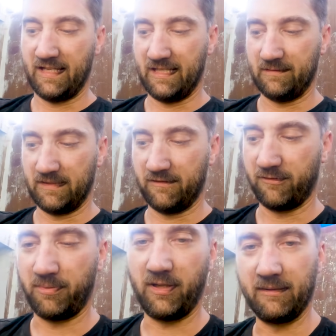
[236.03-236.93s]

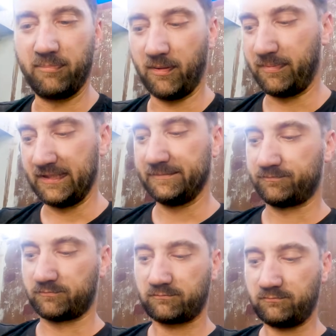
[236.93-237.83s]
if applied properly.
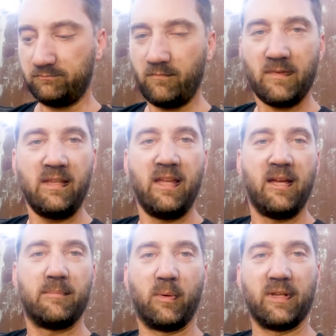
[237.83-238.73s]

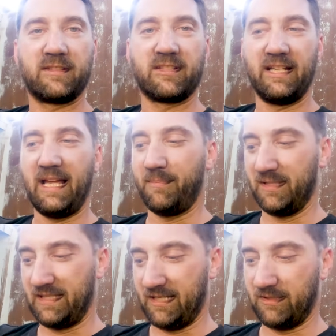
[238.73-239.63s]
But what's going to
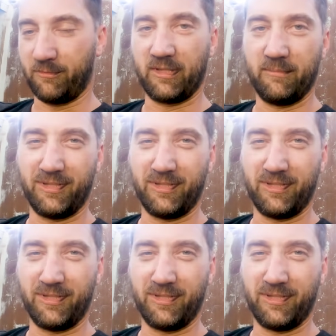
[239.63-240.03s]
happen now, we're going to